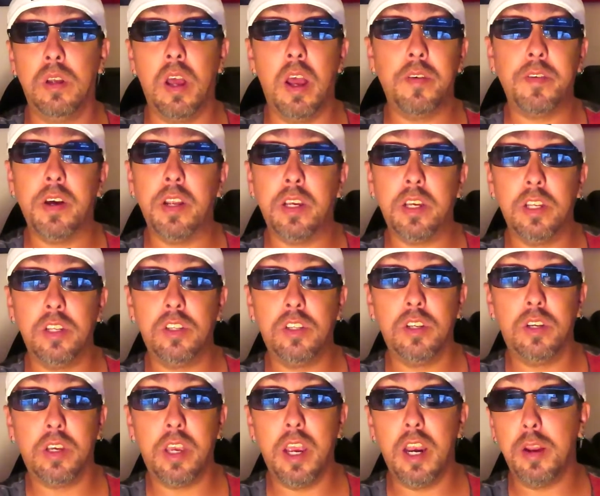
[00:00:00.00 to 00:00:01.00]
I bet I can
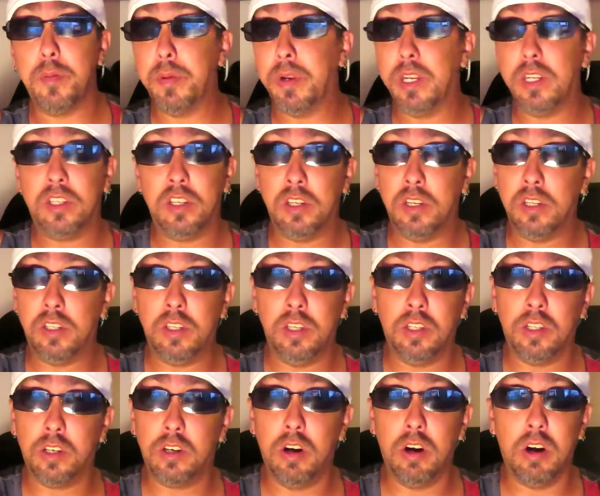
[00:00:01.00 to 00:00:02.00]
still carry, but it's it's in
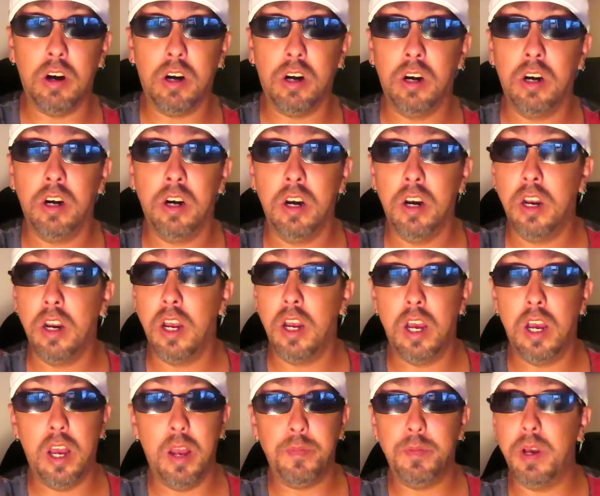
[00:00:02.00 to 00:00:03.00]
the car.
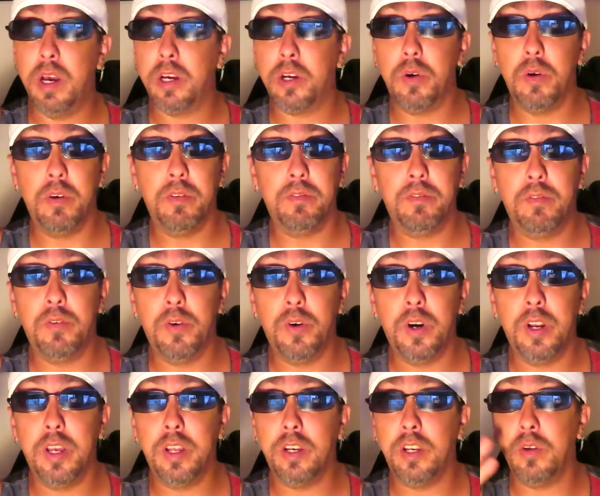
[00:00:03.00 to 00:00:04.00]
I'm not going for
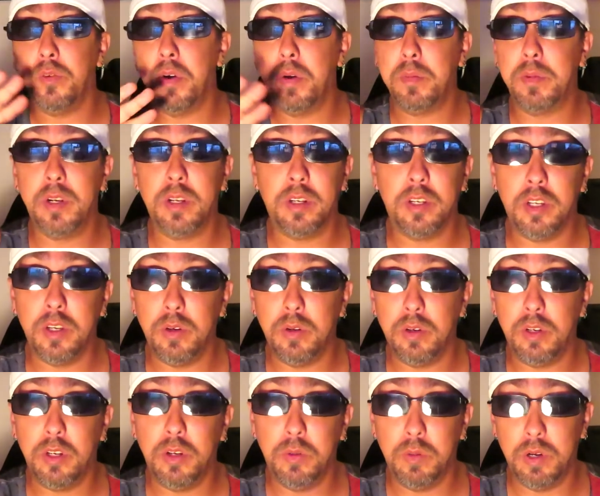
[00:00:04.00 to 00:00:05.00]
it. Do you want me to? Do you
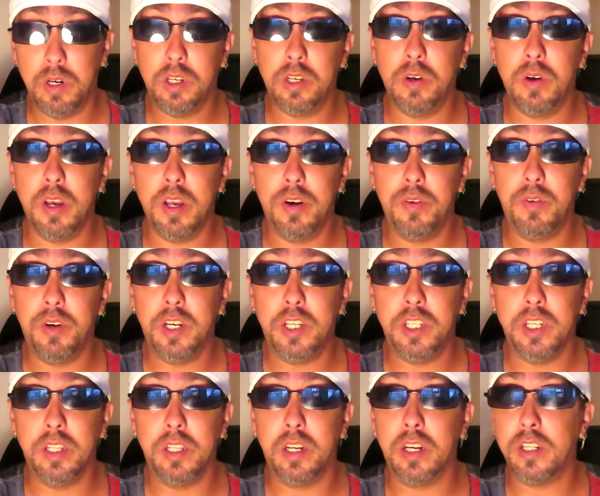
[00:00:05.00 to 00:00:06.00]
do you want to go ahead and reach
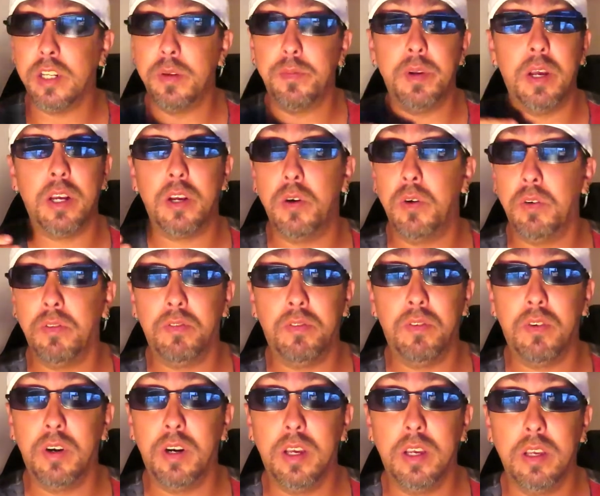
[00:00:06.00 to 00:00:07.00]
in there? Cause I'm not going
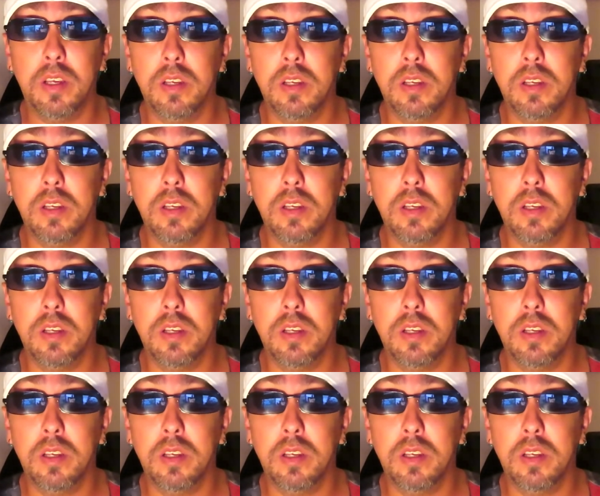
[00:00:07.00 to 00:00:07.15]
for it.